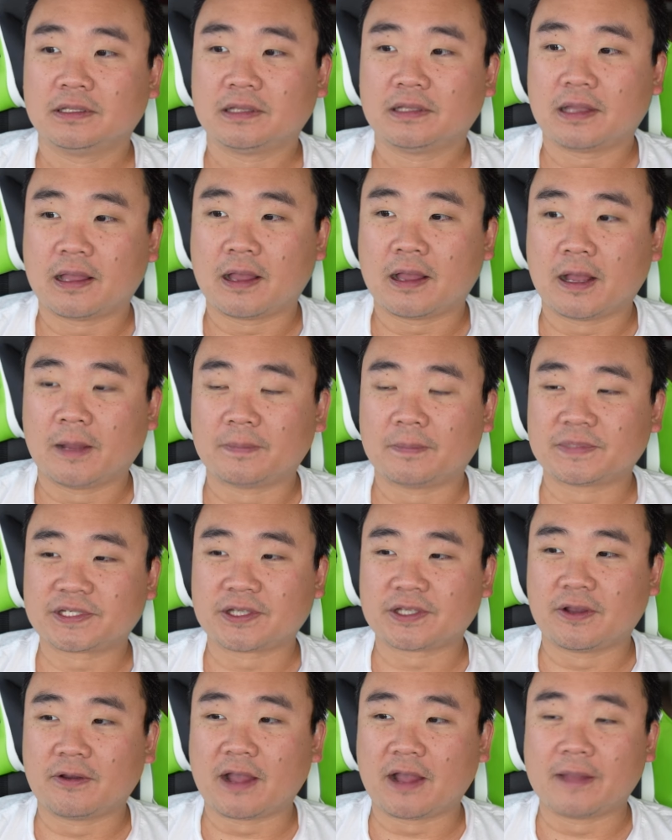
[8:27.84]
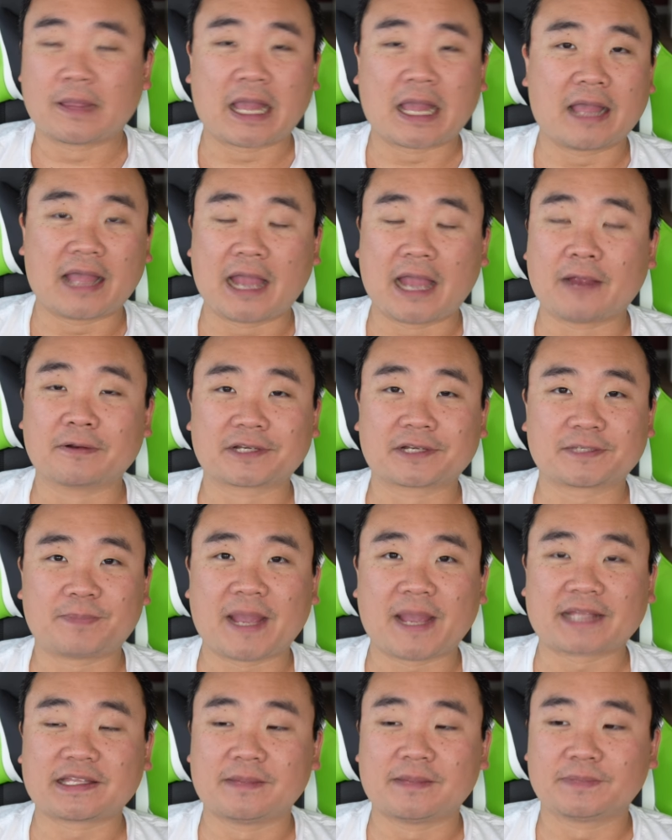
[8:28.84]
Um, so I, I,
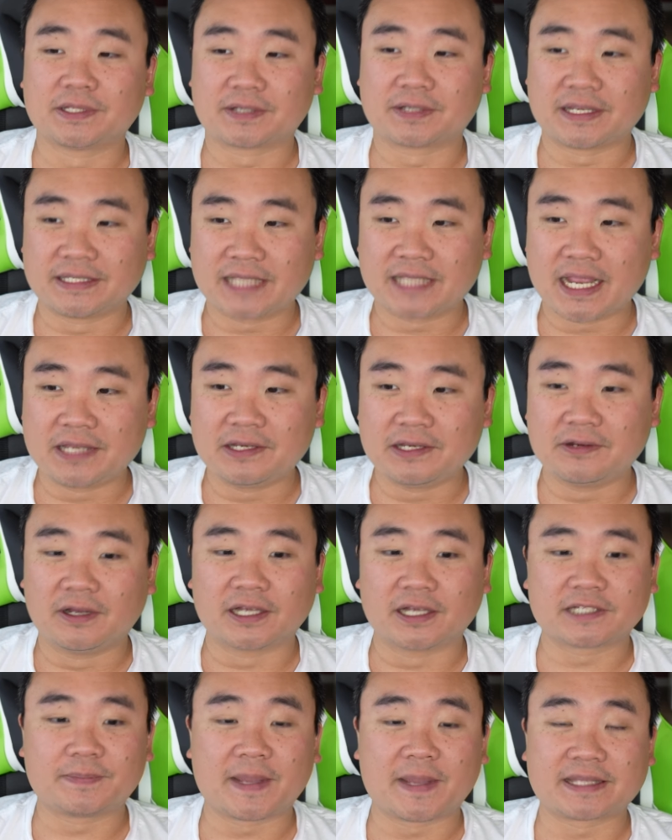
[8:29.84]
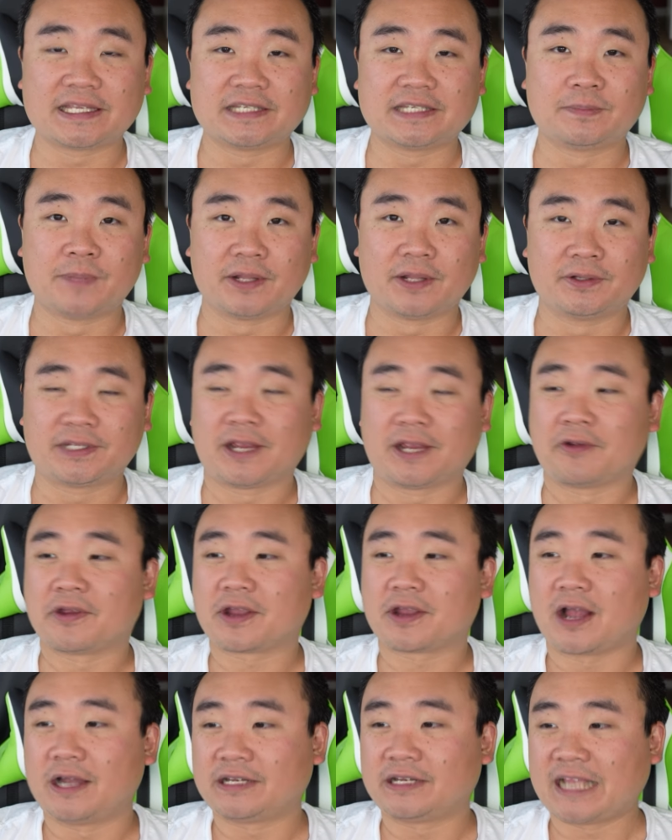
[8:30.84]
expect them to continue. I expect these
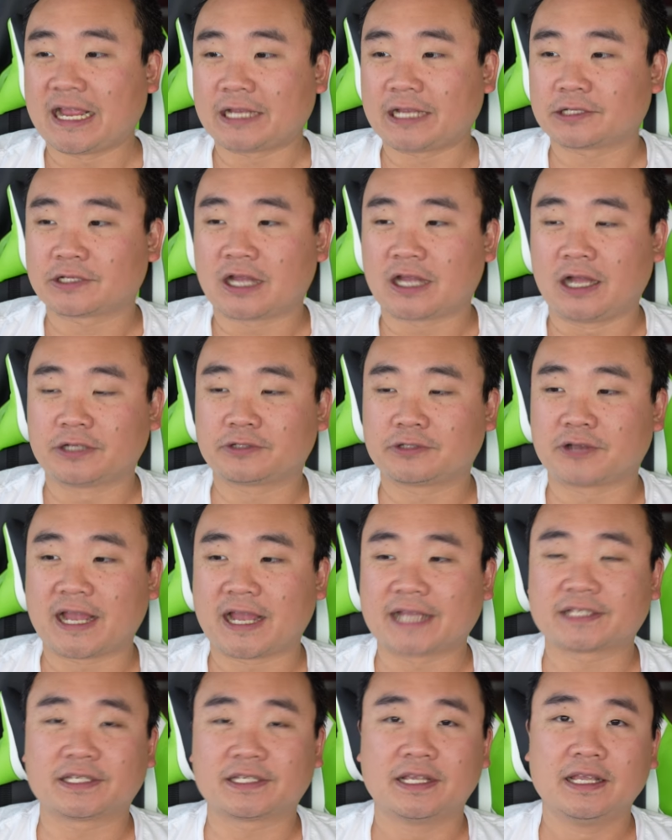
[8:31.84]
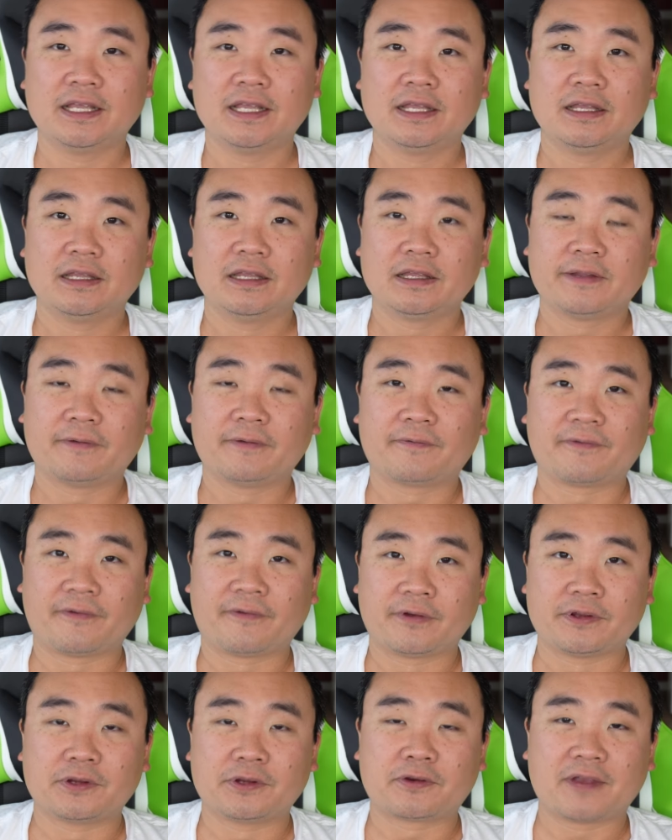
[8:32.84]
military contact contracts
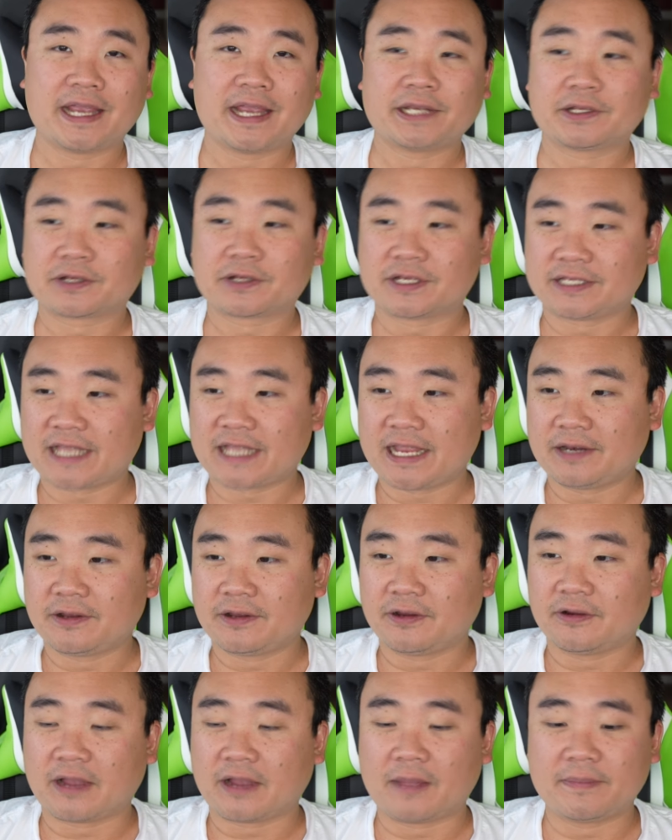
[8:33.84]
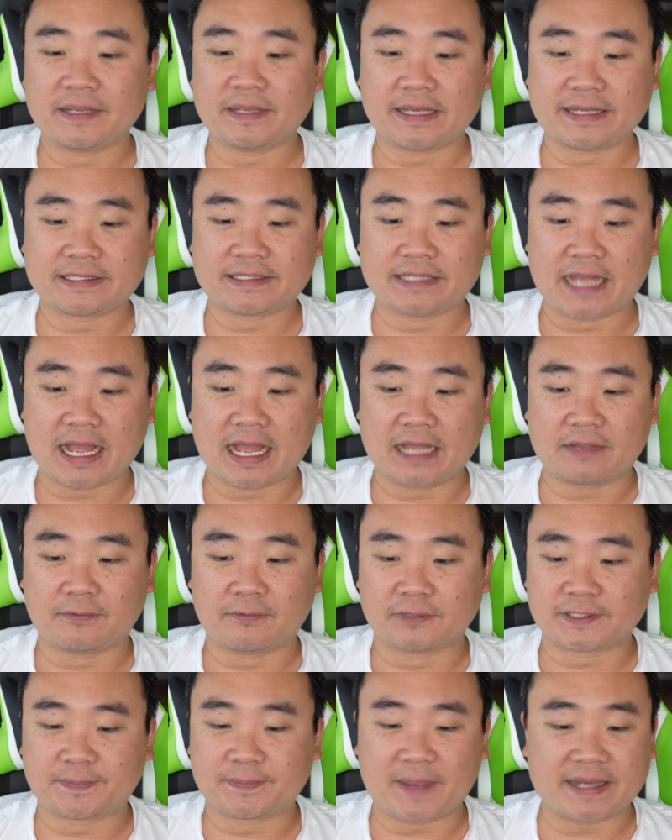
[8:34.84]
for Ukraine to continue. I mean, it's not
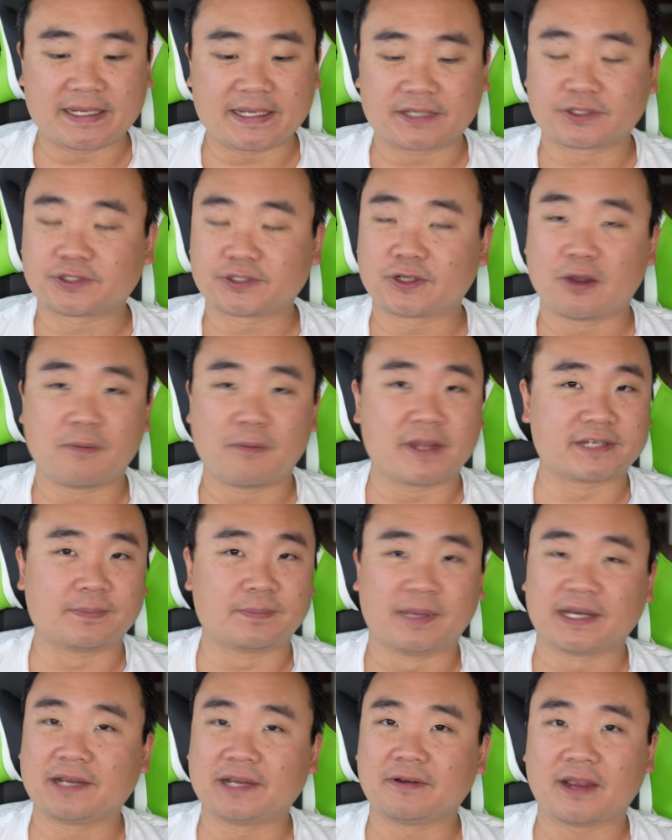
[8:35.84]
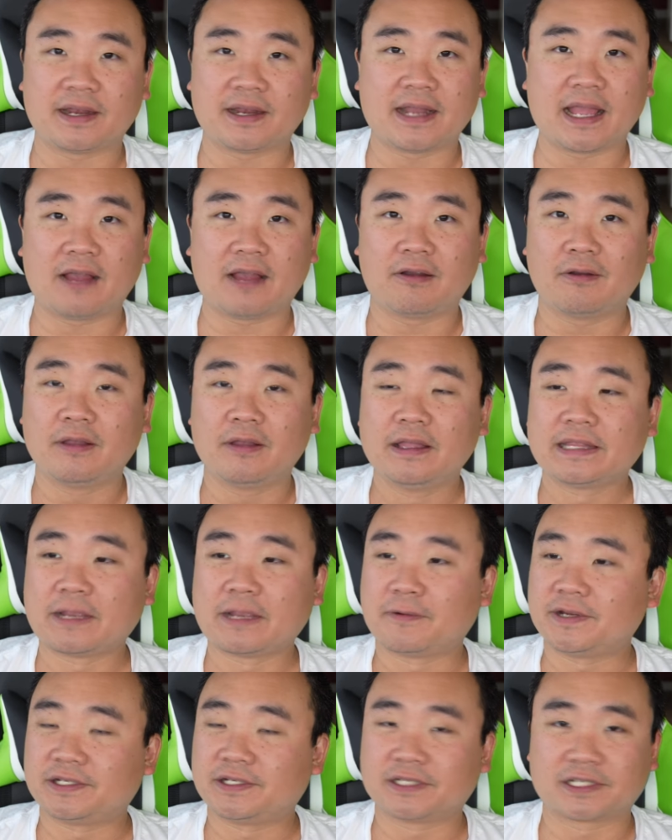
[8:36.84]
we're spending so much money right now
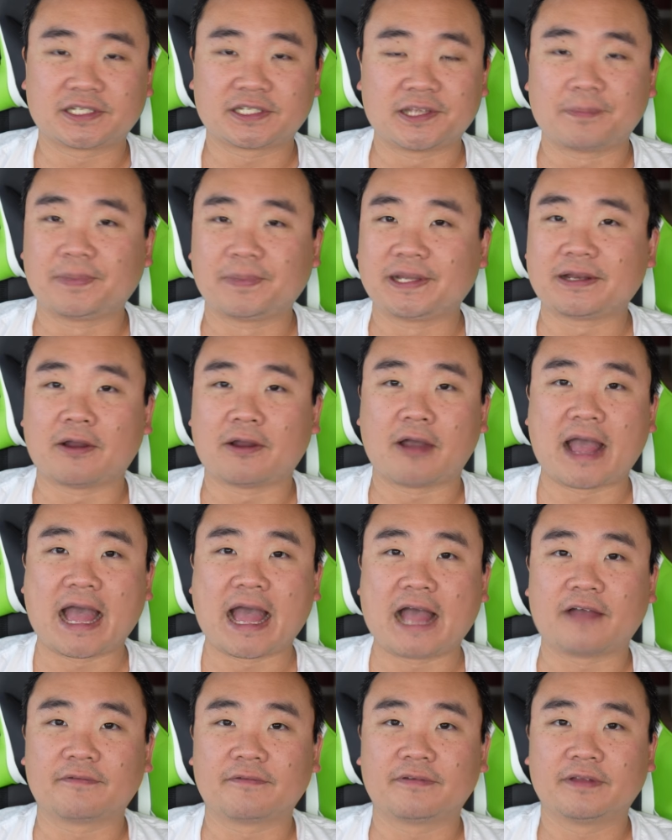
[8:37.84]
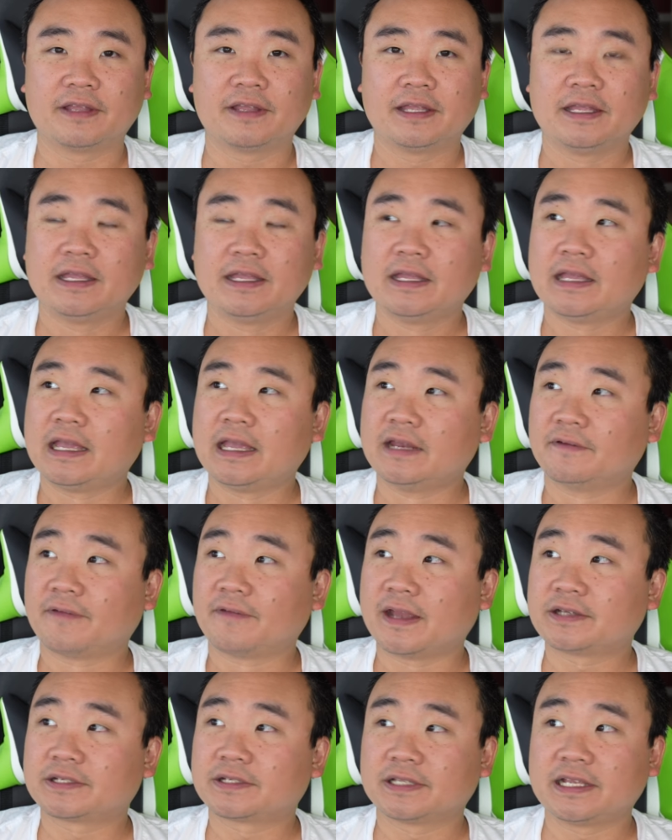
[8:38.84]
that we just simply don't have, and
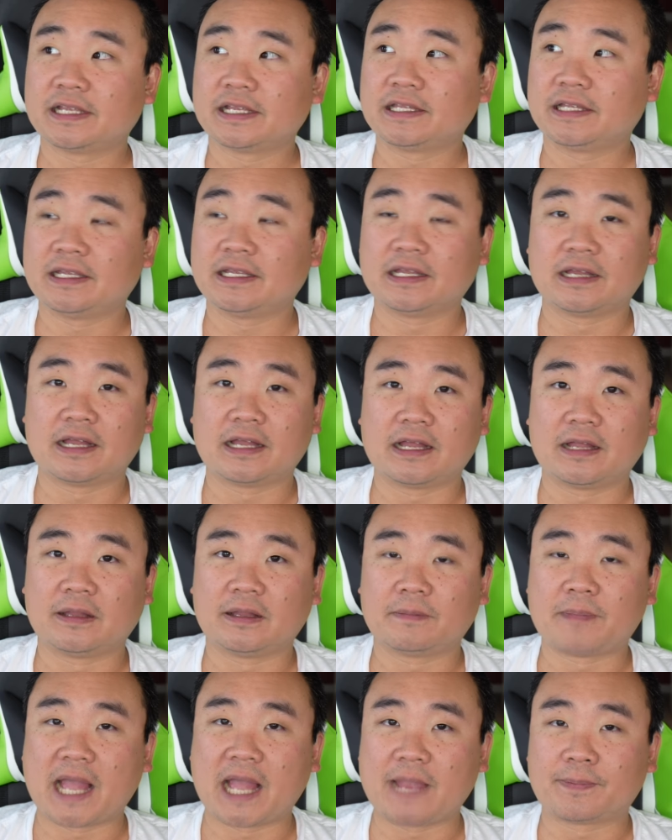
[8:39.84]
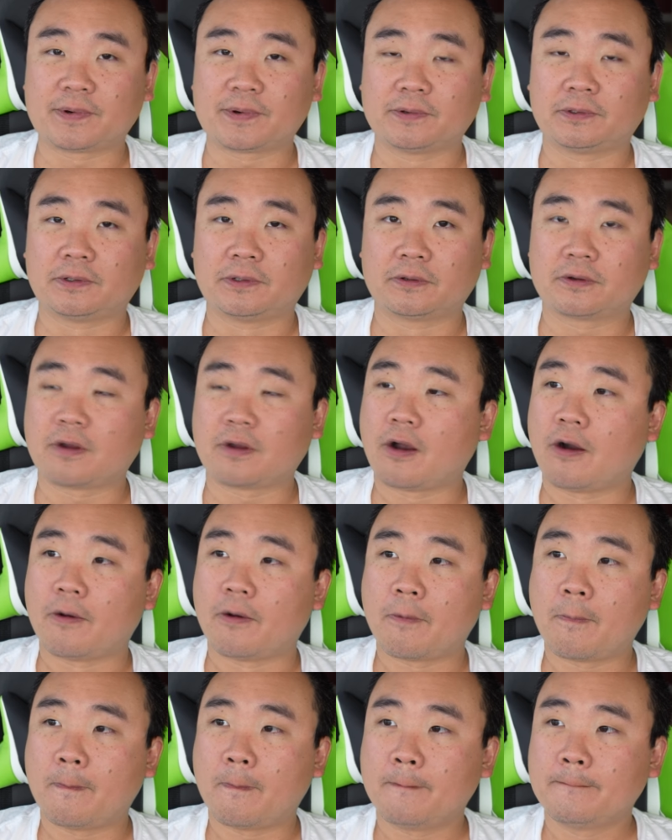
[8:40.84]
eventually the uh, piper will
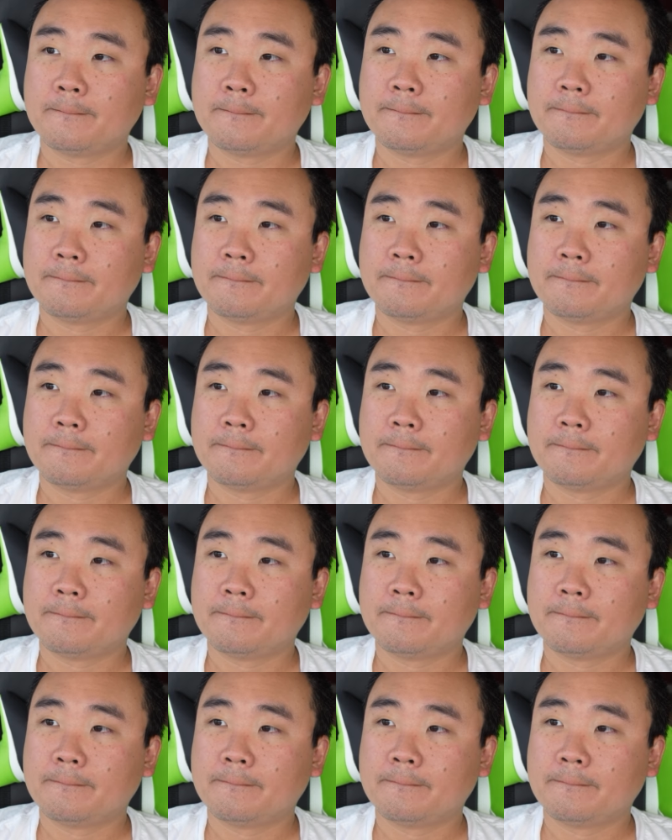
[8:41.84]
call.